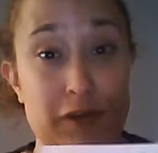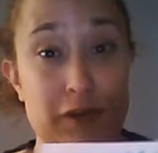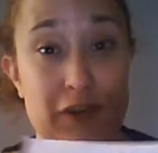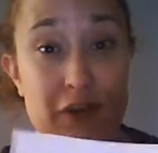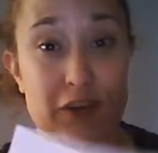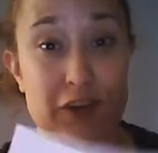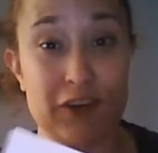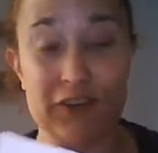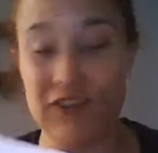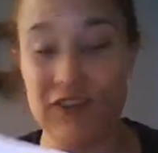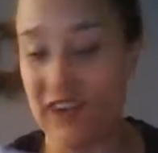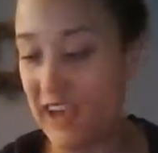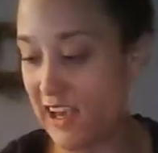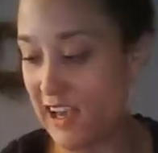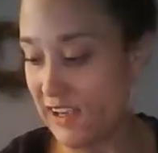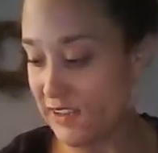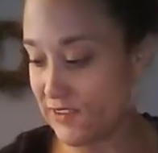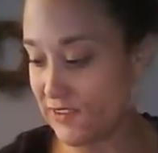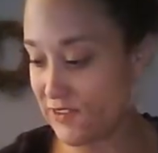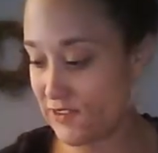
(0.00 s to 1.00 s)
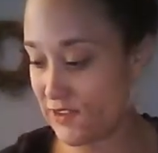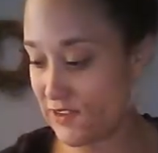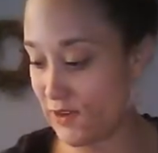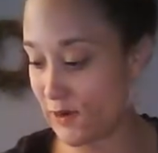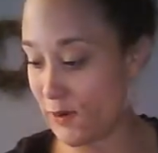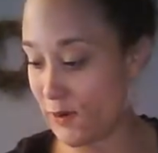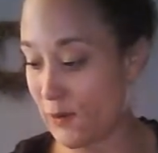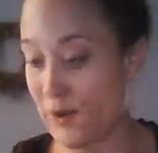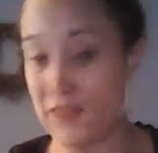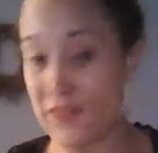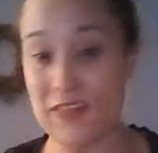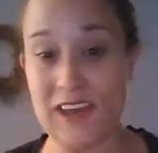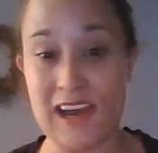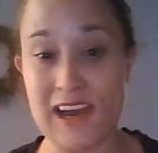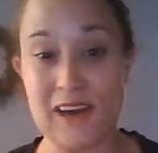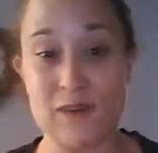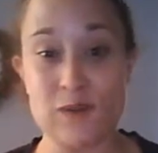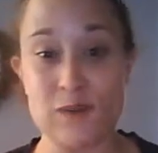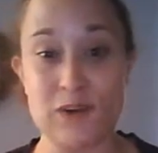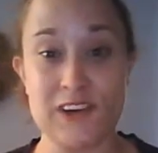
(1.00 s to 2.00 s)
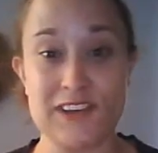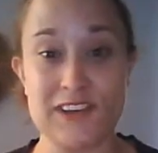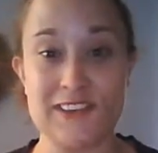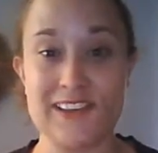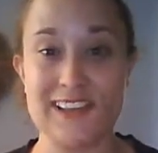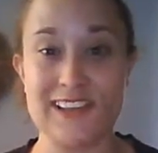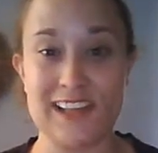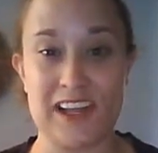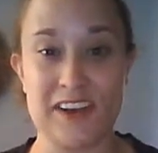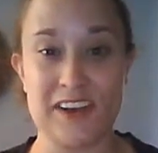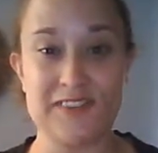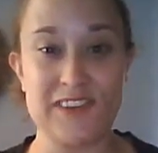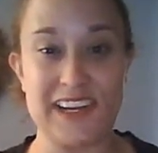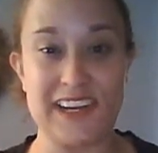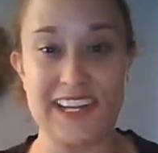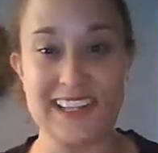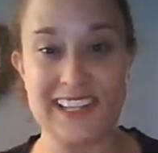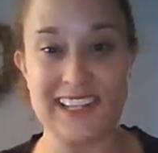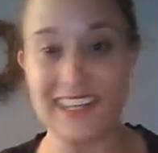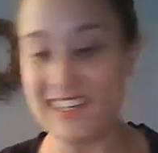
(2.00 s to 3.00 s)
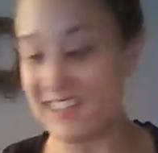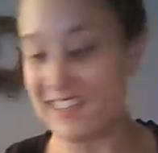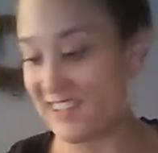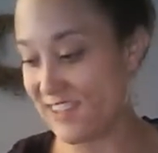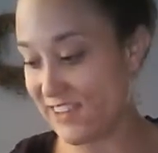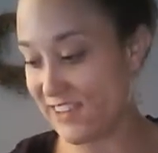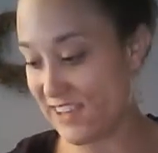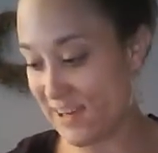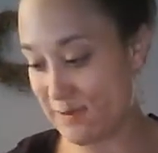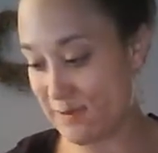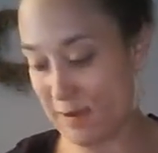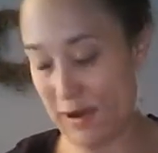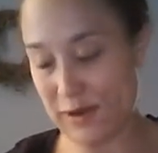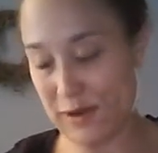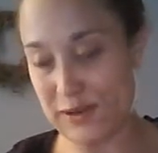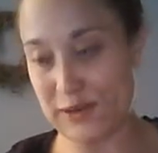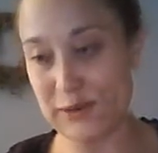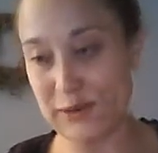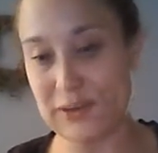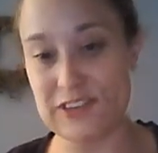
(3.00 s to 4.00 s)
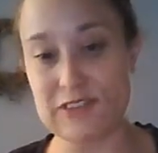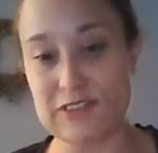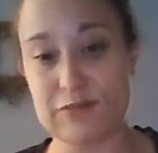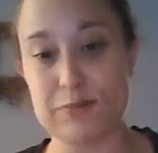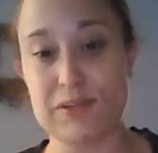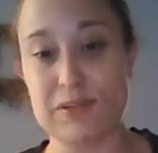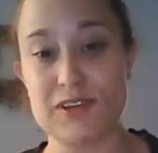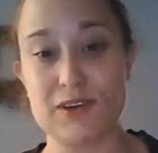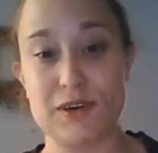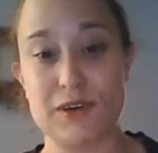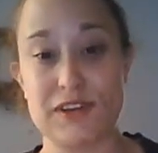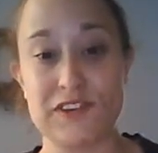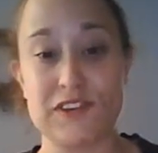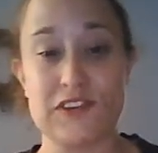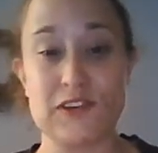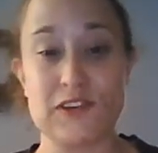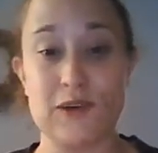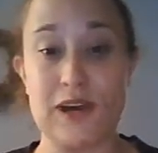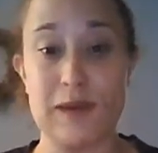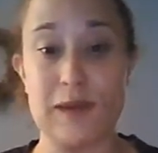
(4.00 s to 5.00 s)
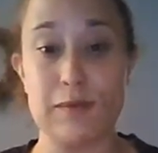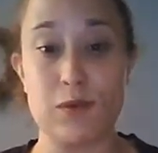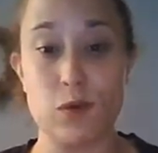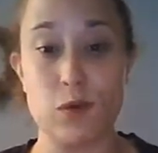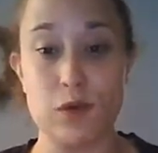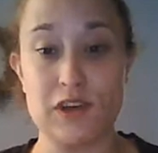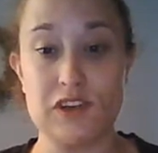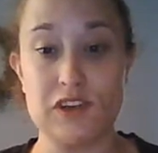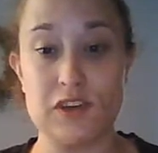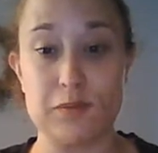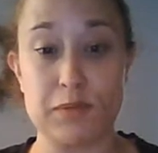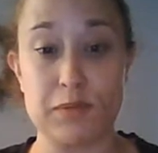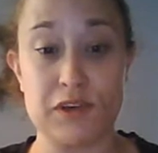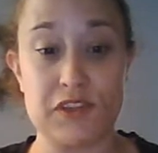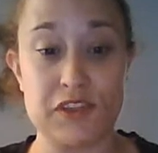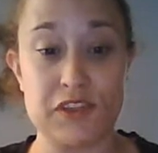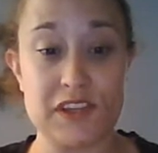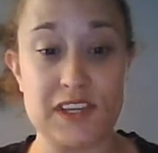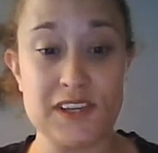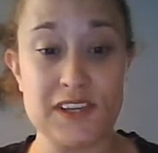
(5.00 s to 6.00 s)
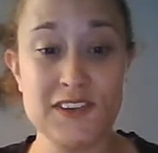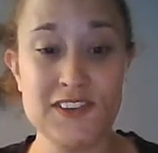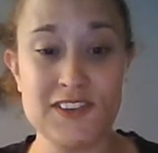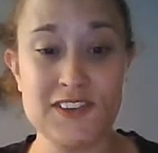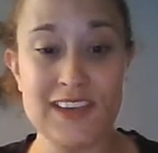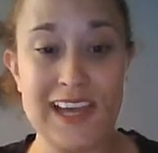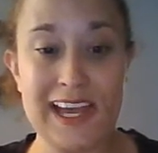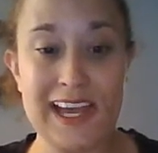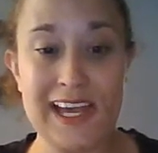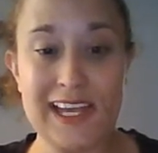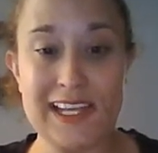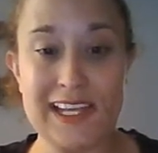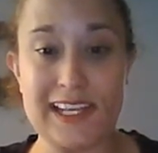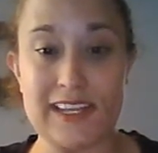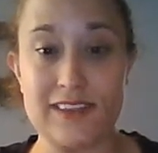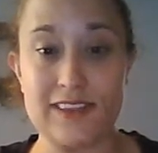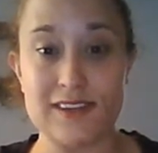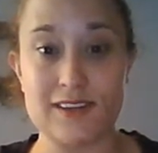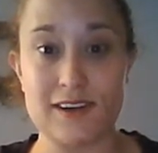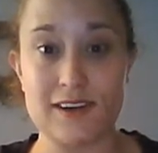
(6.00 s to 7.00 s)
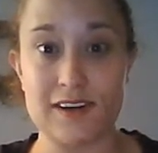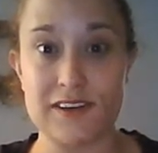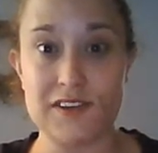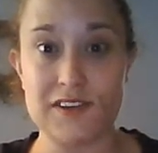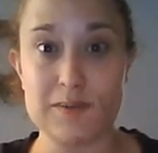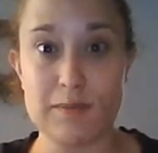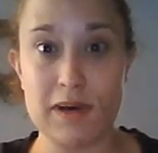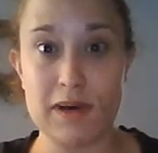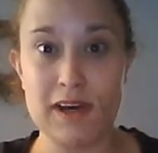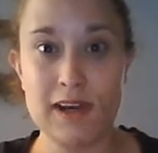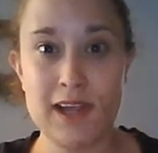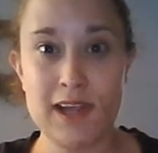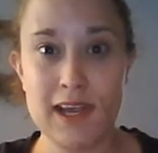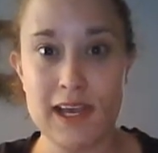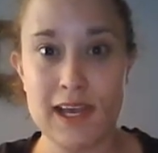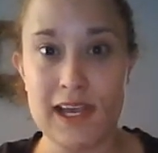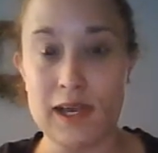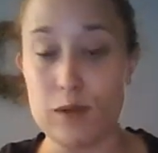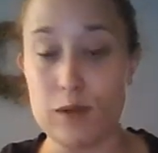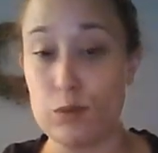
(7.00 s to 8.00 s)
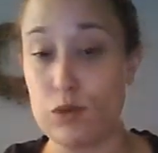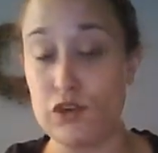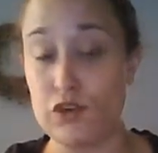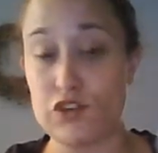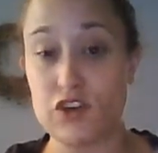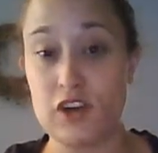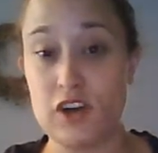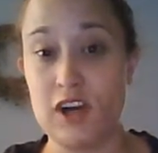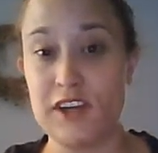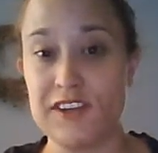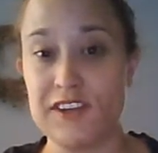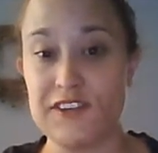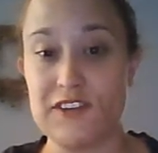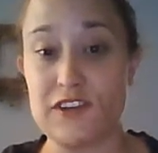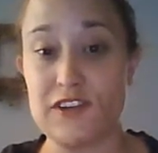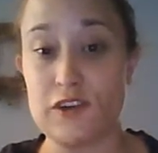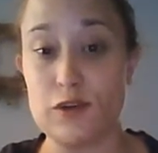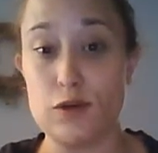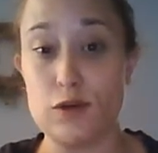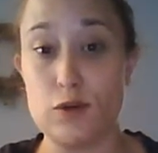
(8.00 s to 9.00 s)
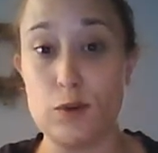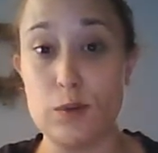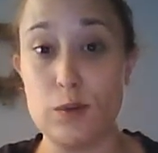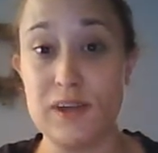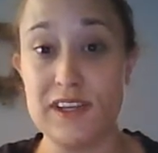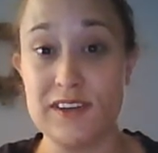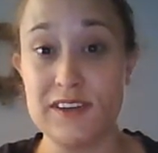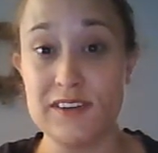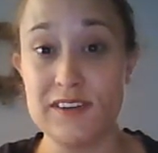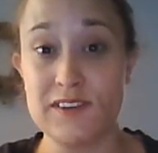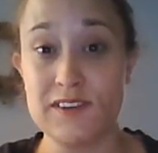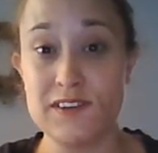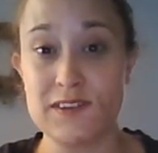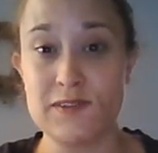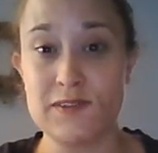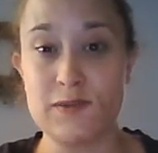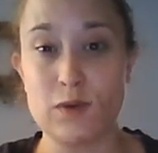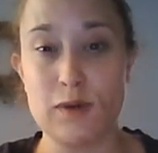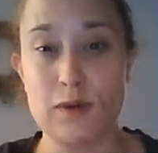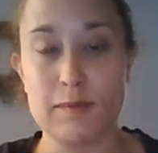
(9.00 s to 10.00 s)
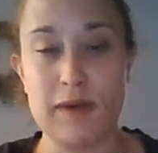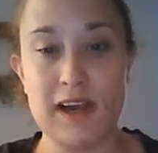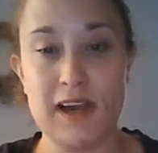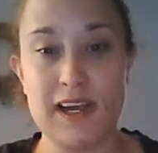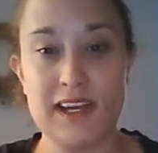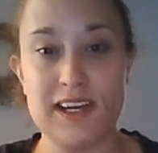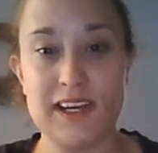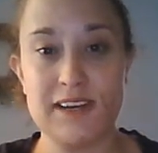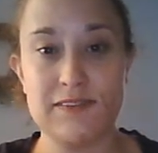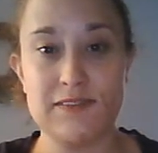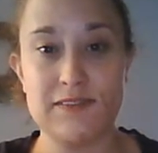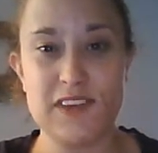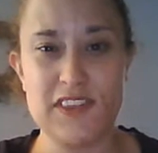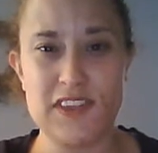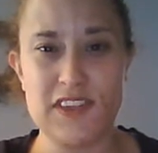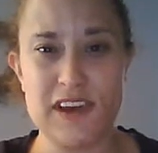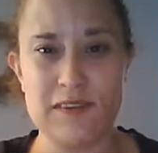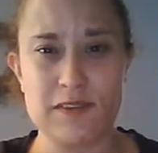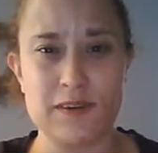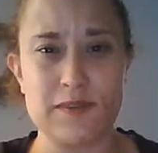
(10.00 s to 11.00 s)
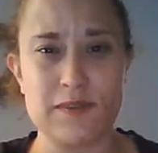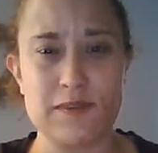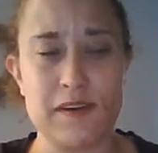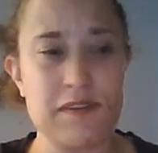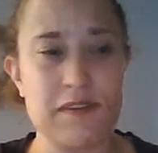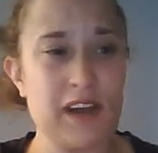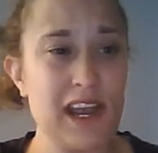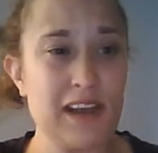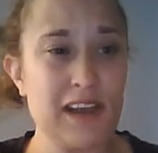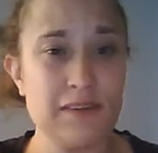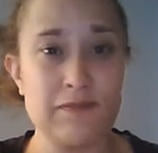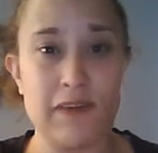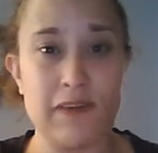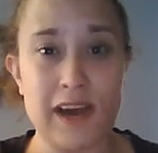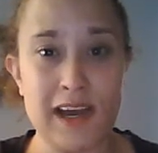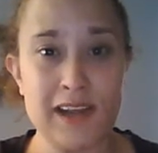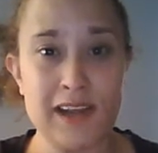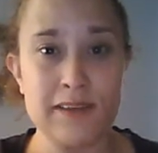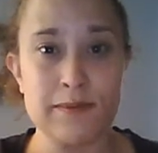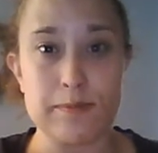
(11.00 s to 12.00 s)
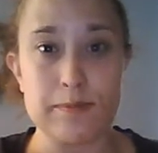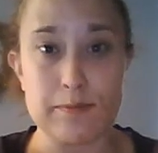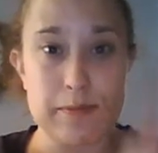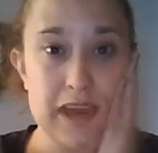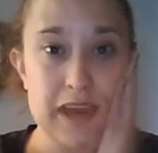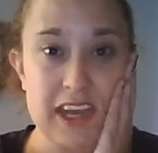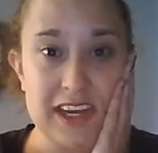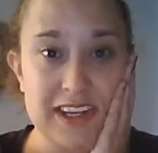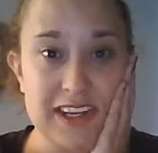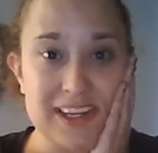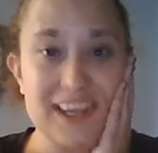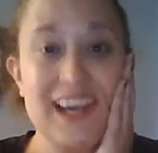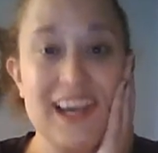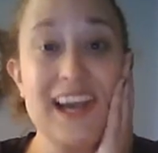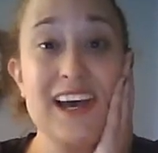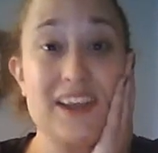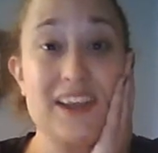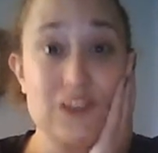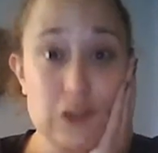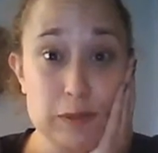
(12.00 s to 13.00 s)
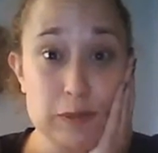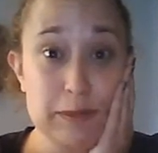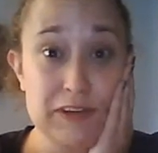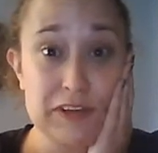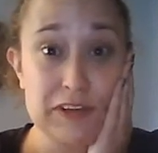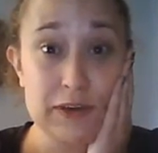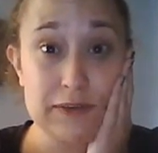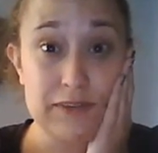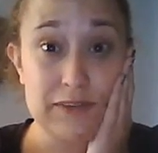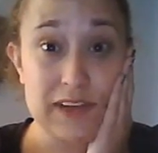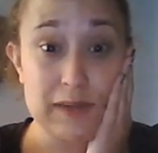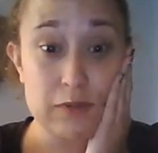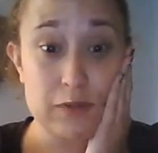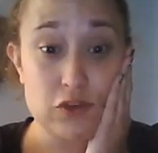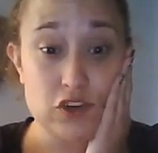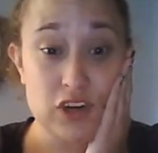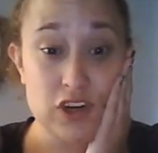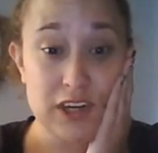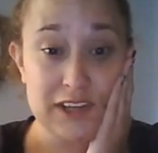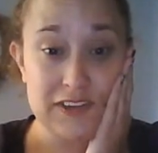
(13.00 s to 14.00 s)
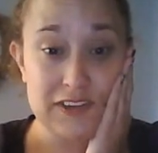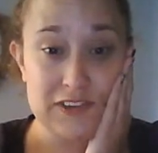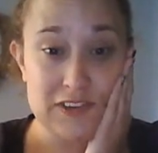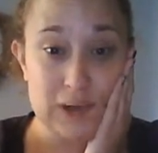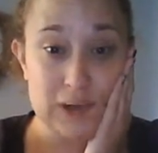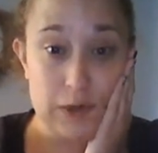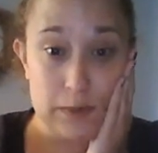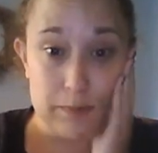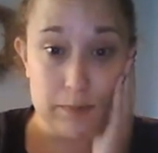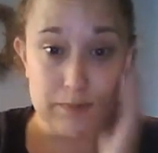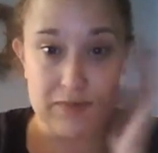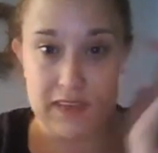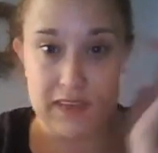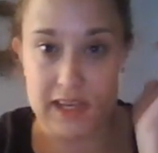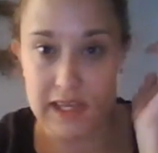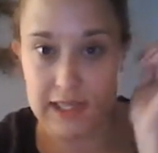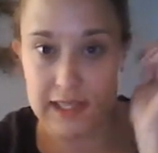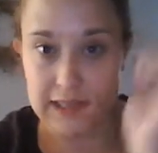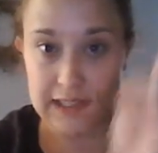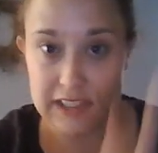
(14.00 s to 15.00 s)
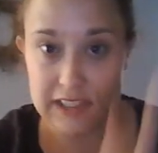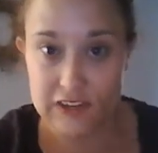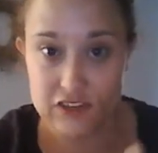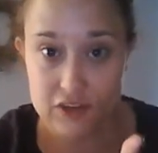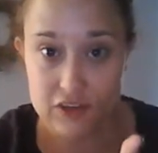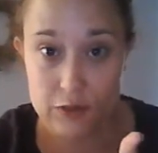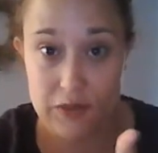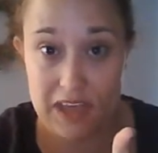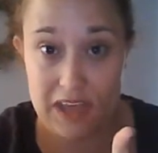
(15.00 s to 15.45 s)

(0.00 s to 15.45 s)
with hers. So that was a lot of fun. I liked hearing about your different Patronuses, so I'm going to put these in the TARDIS mug. We'll draw and see who wins for my 5th ever, because I had 5 super secret fandom drawings. So let's do